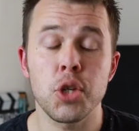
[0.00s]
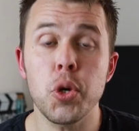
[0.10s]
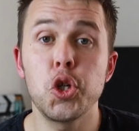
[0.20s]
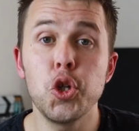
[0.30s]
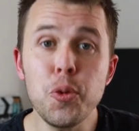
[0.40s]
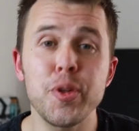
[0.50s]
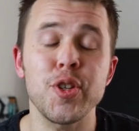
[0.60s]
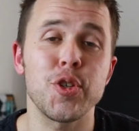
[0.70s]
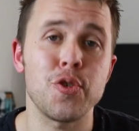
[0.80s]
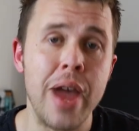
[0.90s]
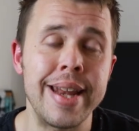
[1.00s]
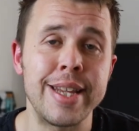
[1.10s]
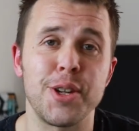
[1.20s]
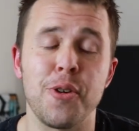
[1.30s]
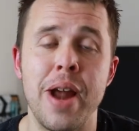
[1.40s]
So I jumped straight on
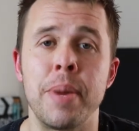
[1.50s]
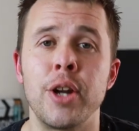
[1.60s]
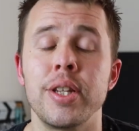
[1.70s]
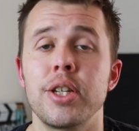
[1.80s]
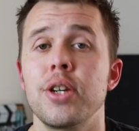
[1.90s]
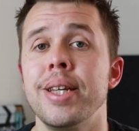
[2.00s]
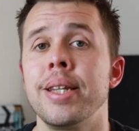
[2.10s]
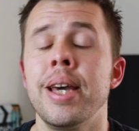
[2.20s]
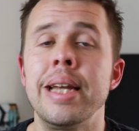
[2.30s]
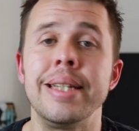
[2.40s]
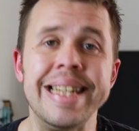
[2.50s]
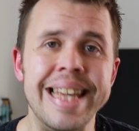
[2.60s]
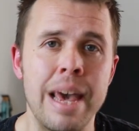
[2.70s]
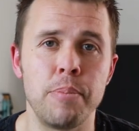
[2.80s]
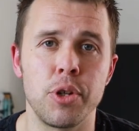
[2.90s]
Instagram and I decided to
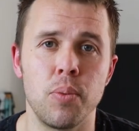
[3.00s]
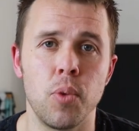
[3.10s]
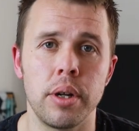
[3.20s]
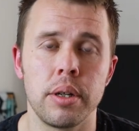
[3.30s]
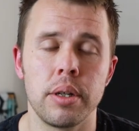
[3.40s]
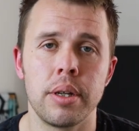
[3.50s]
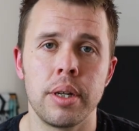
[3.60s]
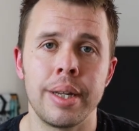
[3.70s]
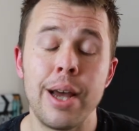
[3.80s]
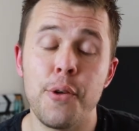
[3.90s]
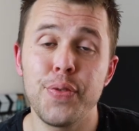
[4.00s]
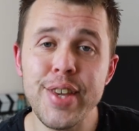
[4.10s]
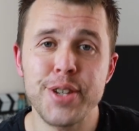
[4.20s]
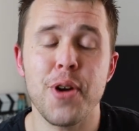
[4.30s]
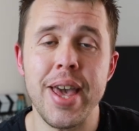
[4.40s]
DM someone. Now
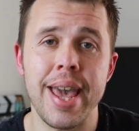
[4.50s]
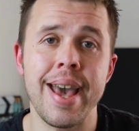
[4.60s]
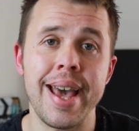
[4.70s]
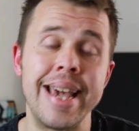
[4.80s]
this right here